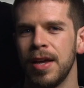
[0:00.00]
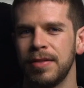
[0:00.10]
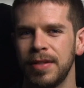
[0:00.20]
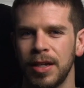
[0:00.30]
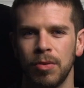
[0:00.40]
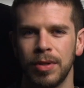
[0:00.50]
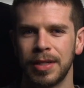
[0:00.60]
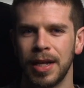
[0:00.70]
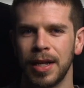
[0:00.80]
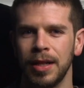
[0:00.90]
Signal was
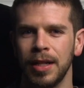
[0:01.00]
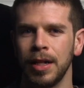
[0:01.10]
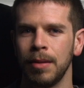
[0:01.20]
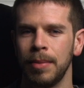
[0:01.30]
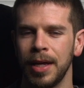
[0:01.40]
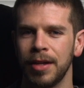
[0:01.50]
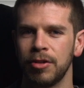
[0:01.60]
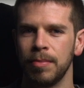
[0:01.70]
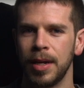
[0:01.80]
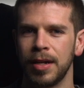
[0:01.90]
getting a little bit
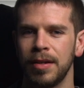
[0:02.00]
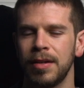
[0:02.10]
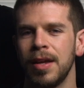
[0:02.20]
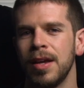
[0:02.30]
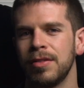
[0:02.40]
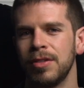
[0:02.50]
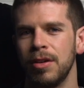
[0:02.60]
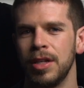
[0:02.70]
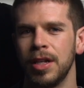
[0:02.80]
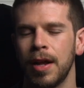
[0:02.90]
intermittent, so
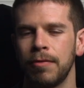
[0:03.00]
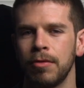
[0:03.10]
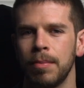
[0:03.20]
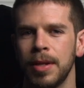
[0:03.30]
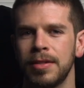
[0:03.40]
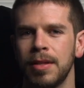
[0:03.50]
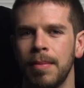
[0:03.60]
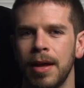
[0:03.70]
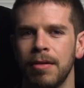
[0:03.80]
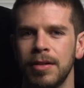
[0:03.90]
you did have to replace the
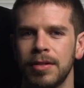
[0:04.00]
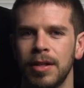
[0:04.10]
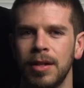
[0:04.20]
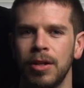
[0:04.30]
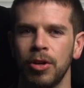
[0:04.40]
batteries a little